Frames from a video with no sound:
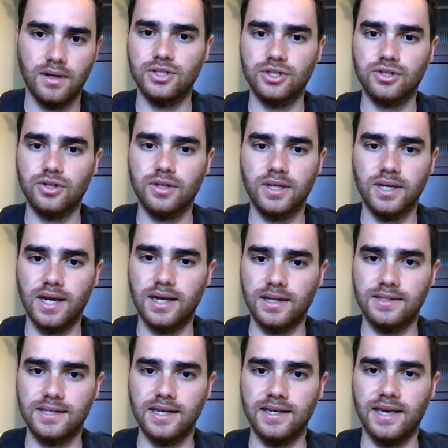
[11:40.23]
Just looking
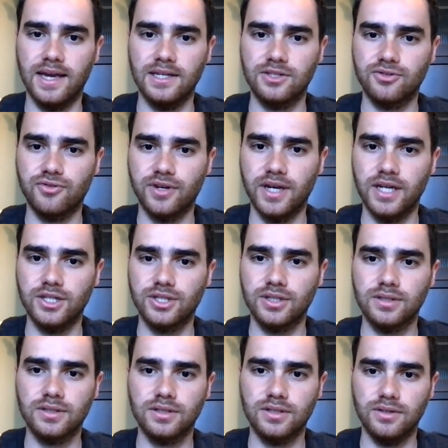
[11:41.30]
at, say, case
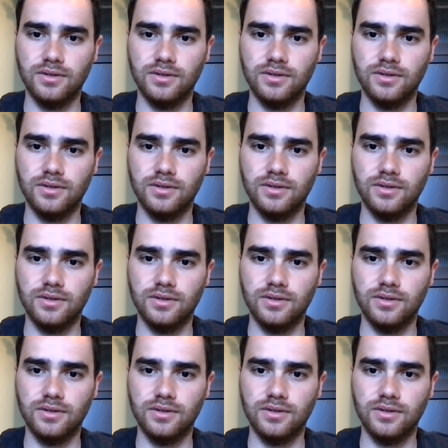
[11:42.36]
creations,